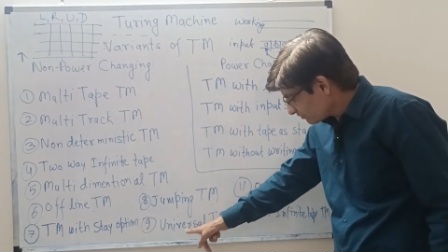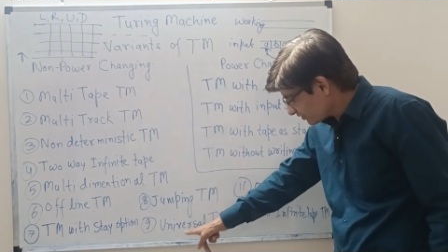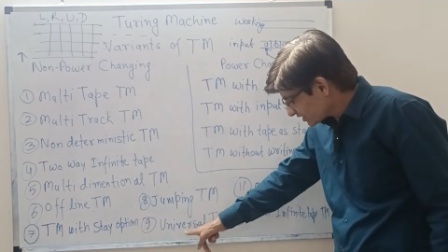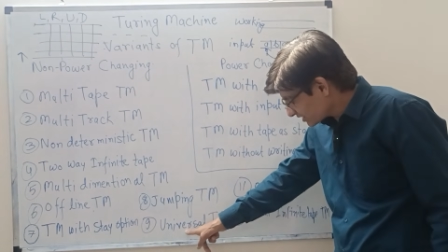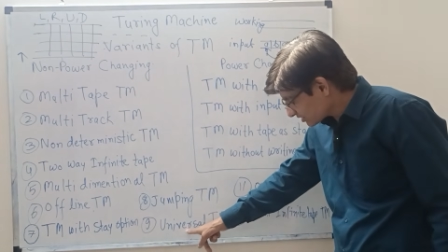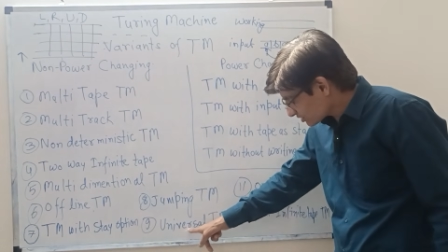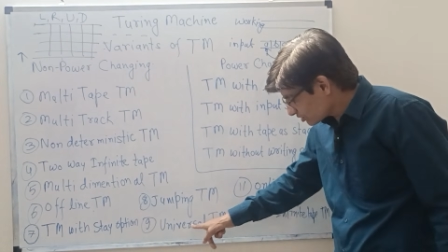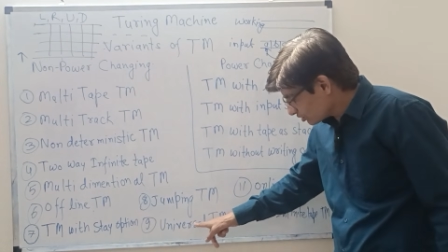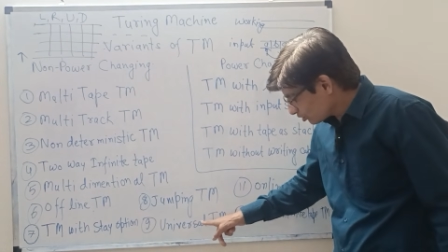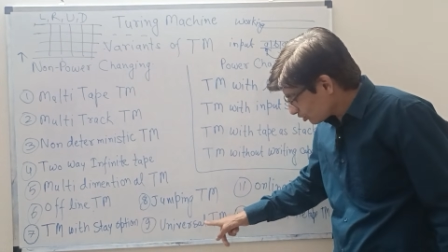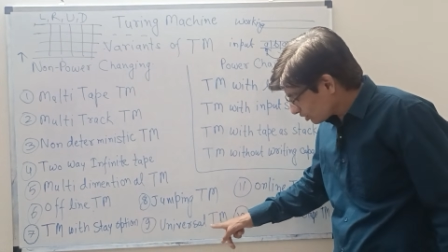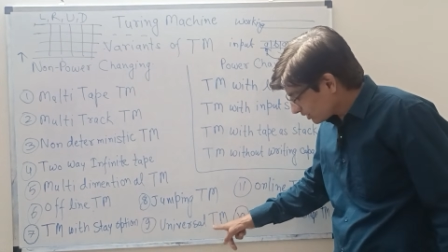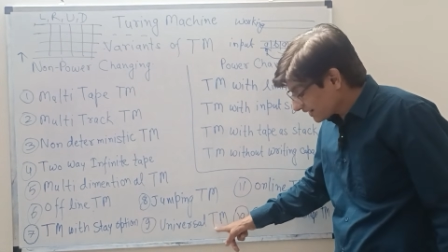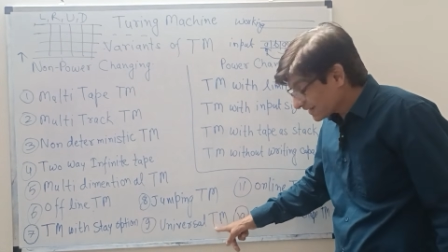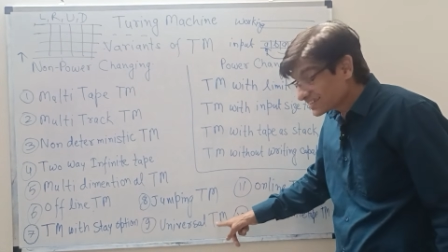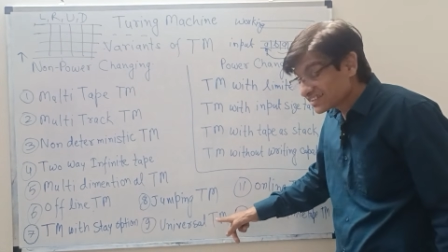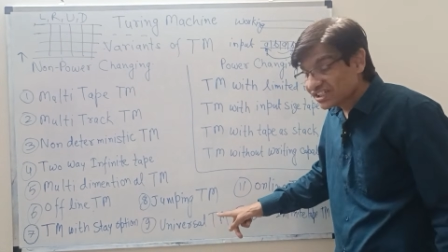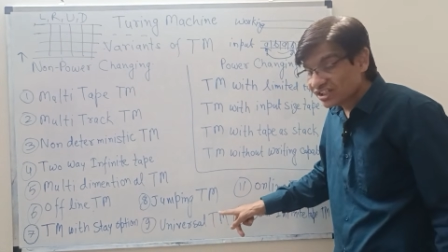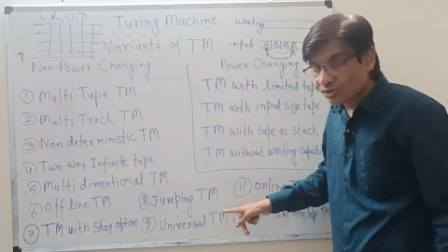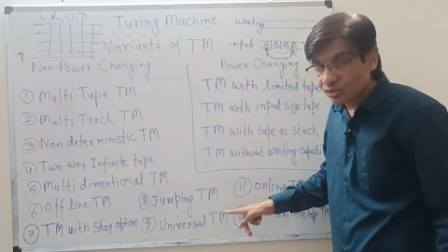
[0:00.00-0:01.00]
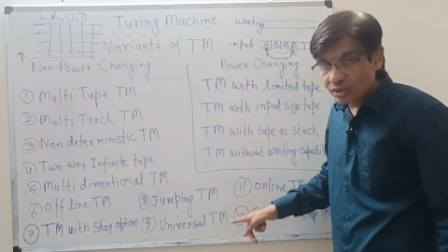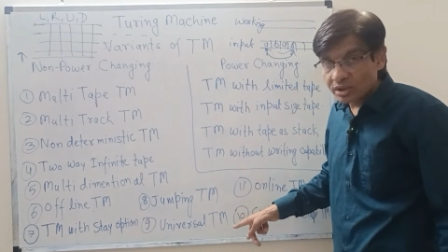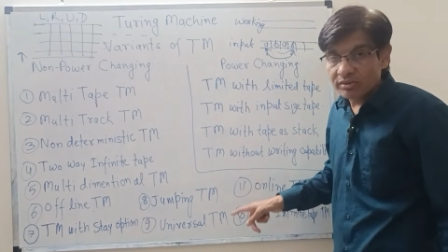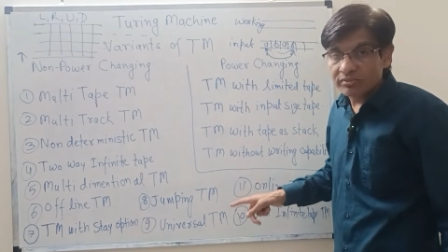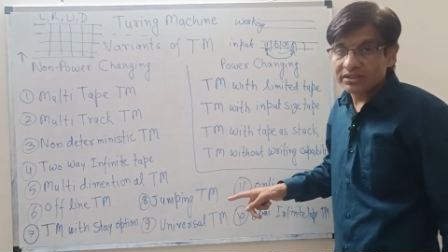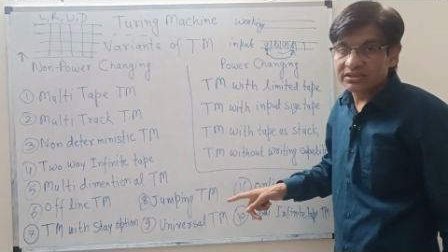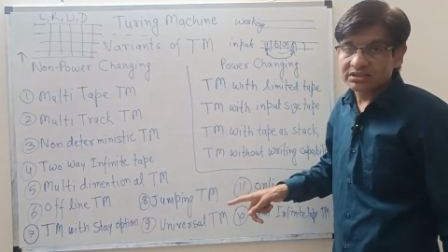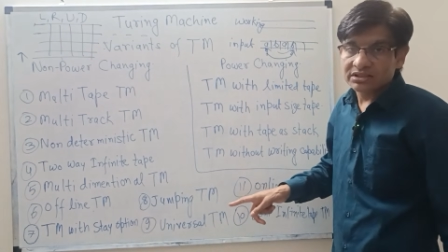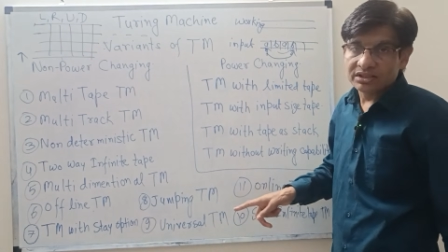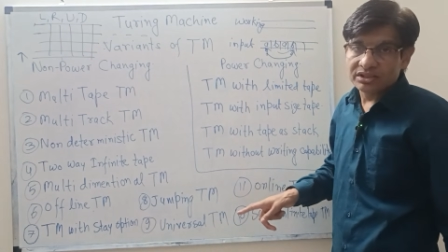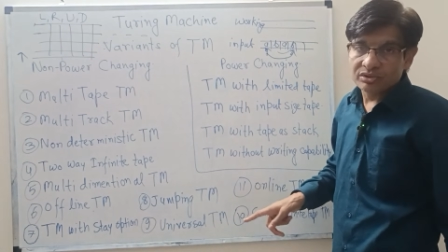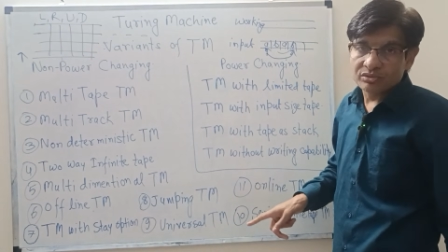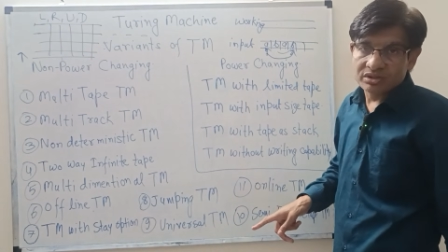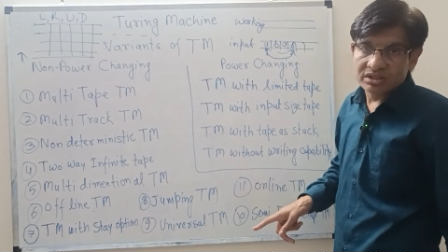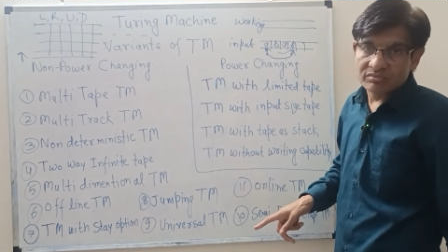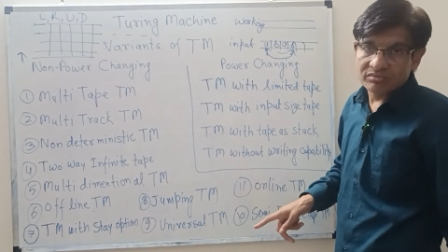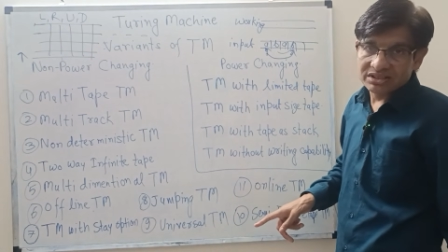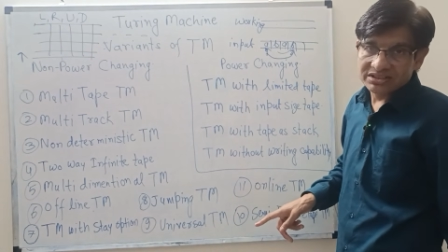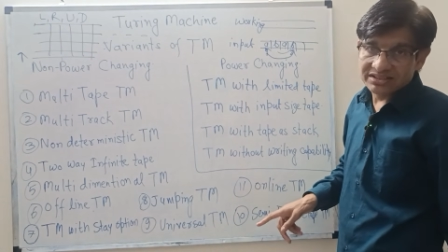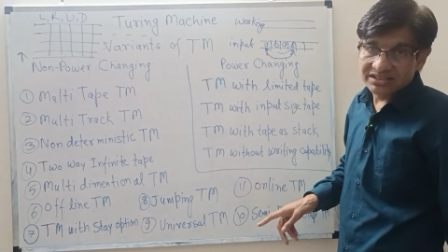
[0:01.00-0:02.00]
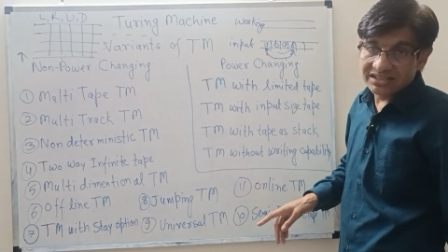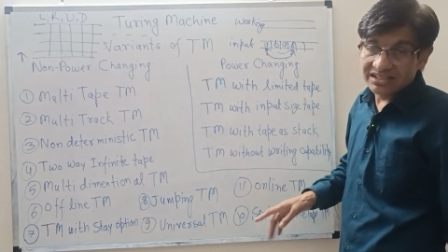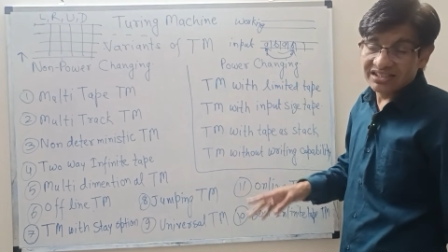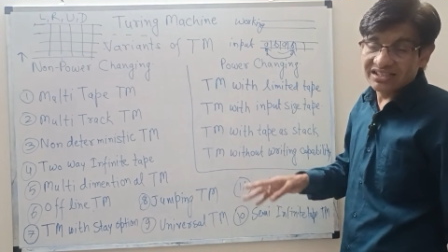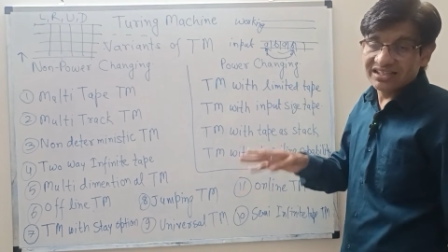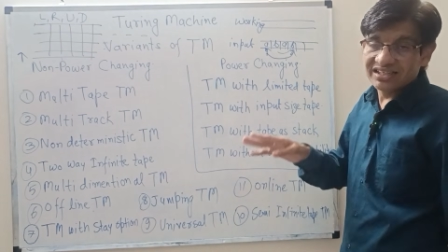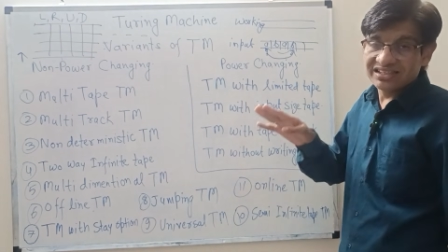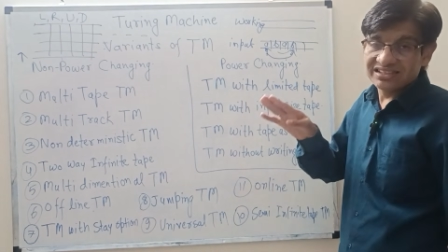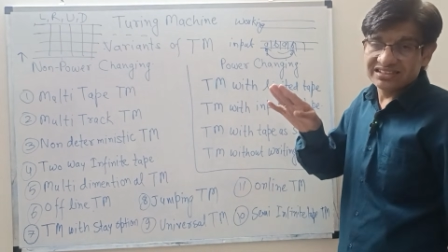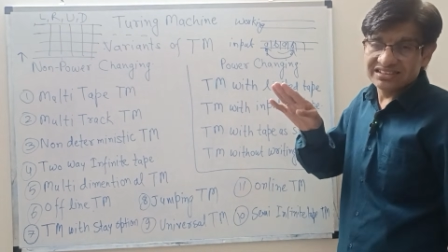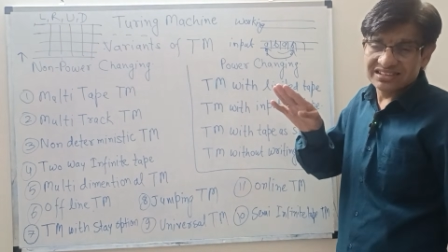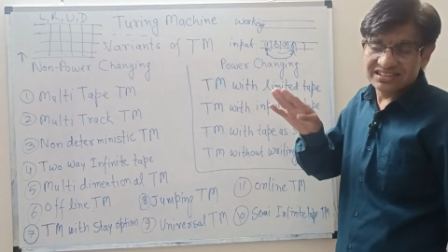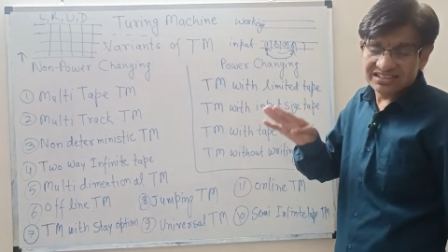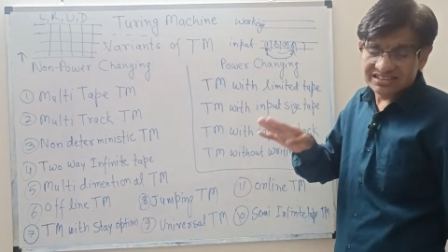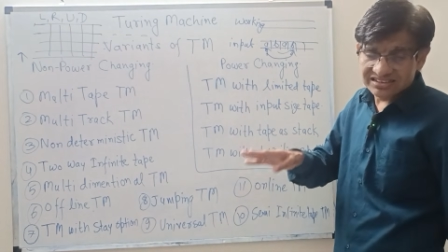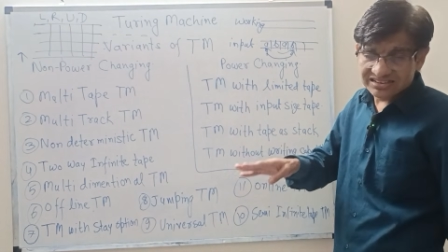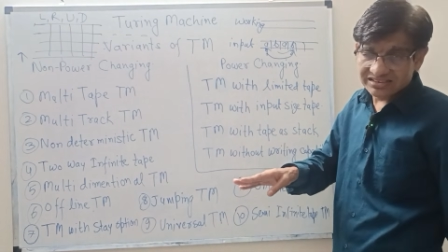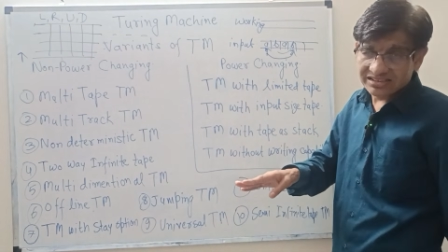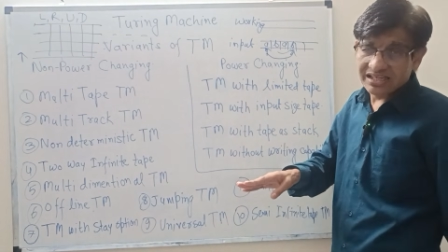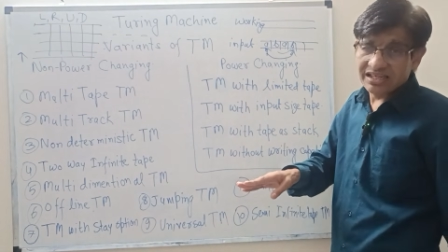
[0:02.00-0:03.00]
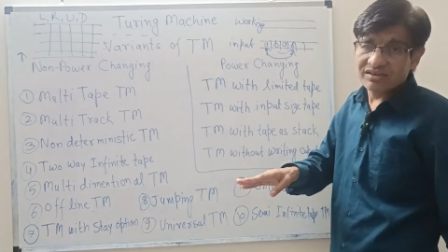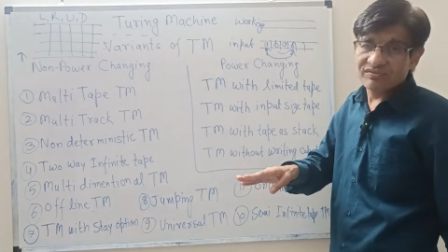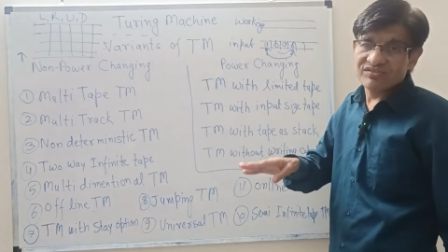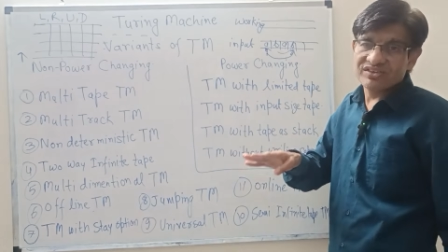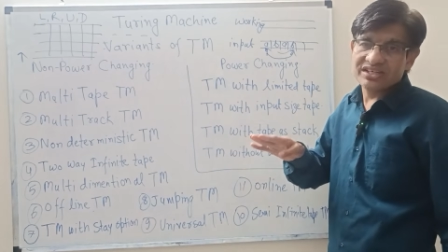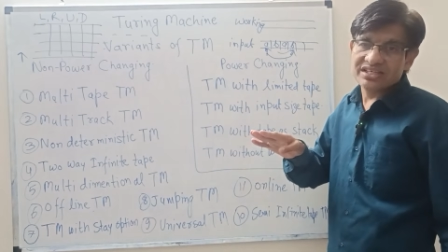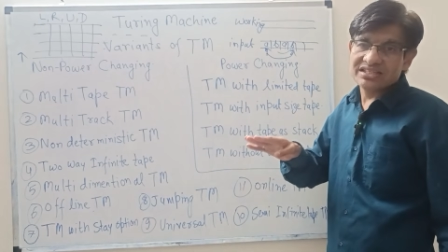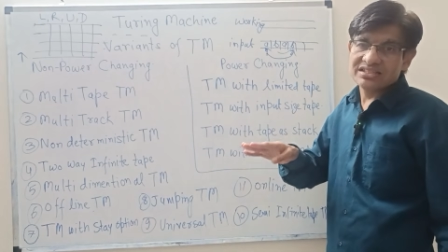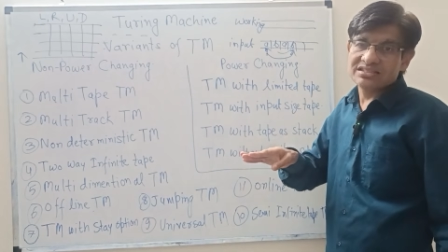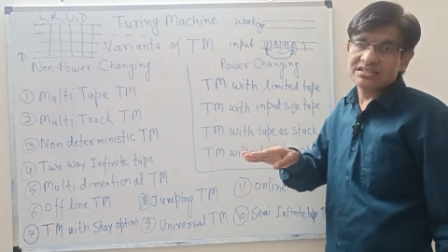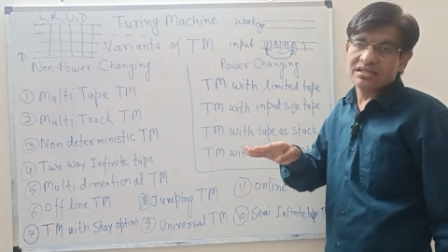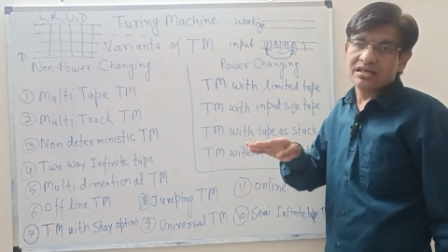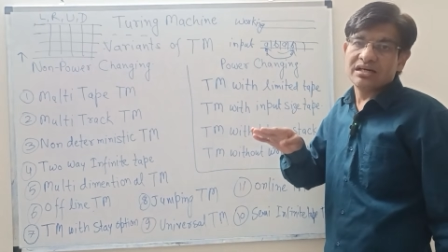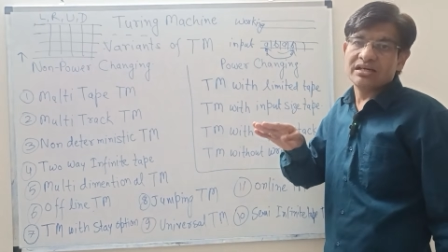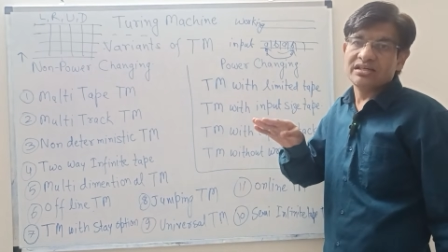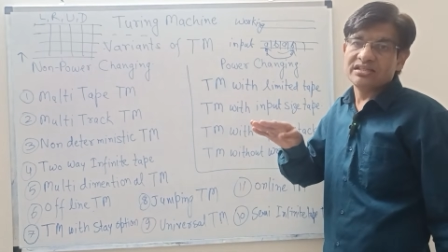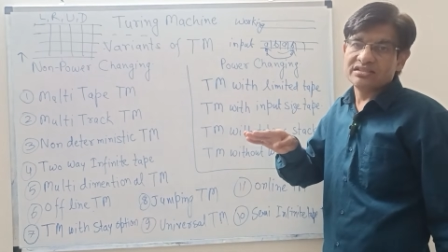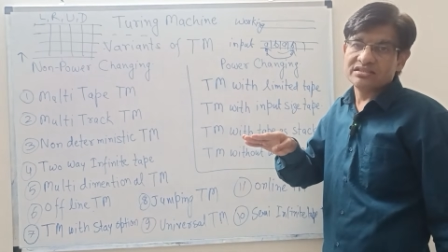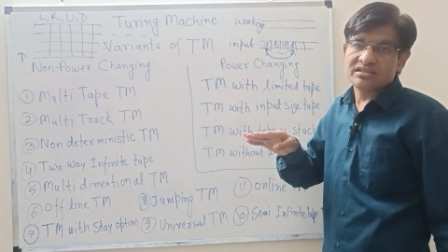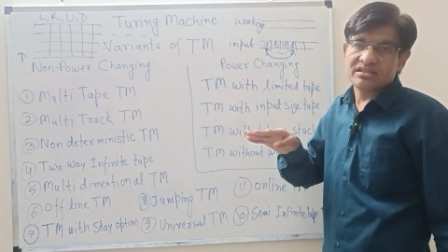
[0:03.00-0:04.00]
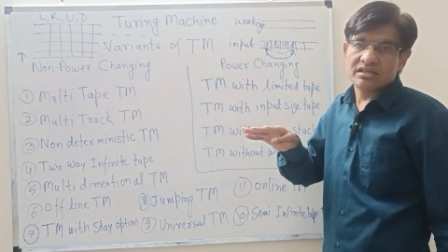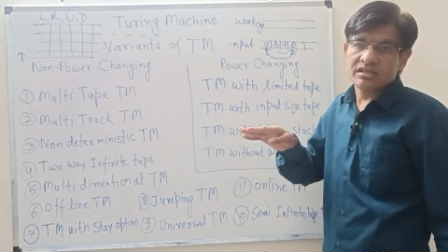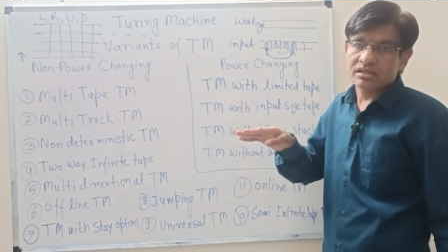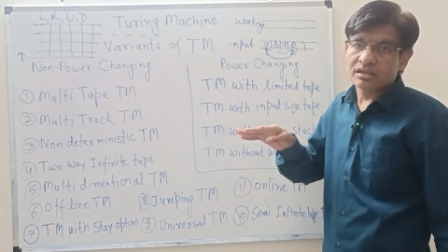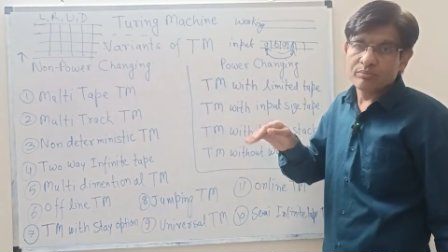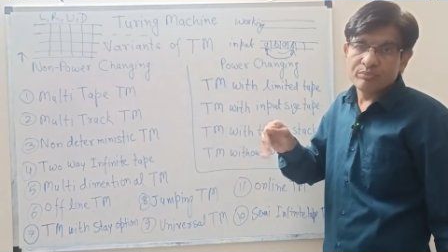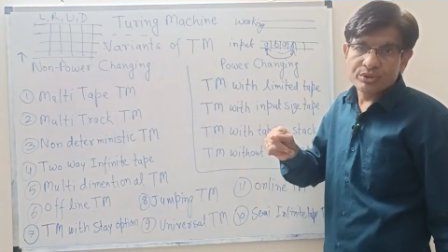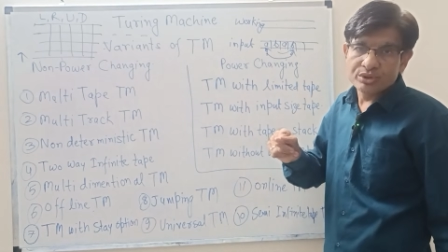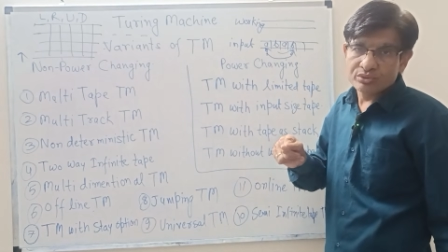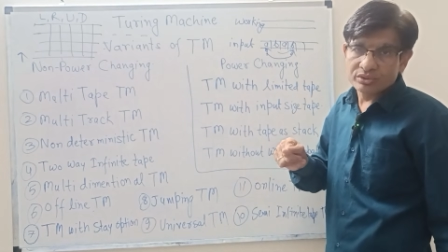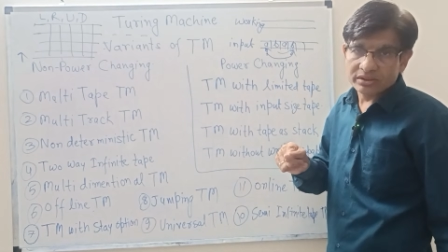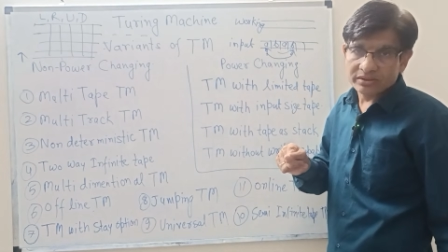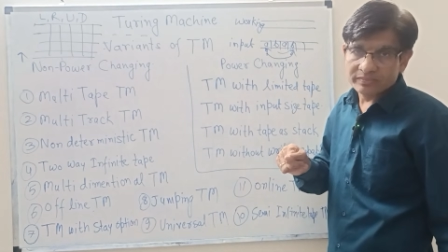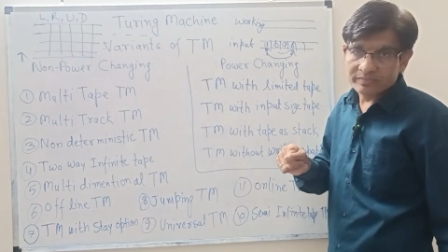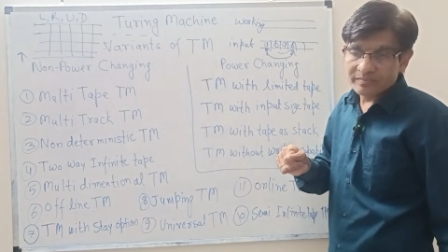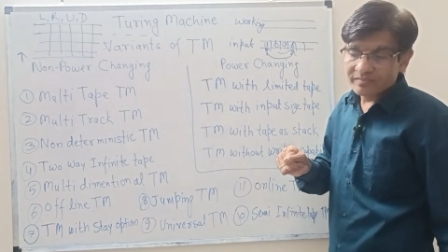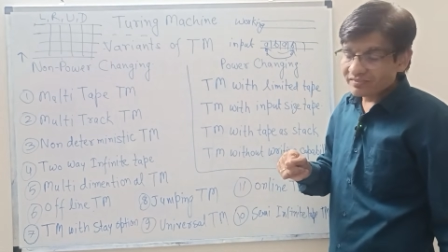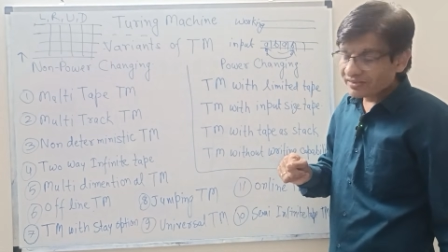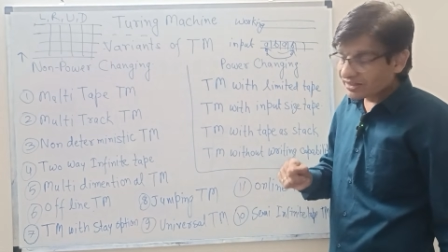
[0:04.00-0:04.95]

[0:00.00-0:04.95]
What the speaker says: which is known as universal Turing machine, it itself is a digital computer.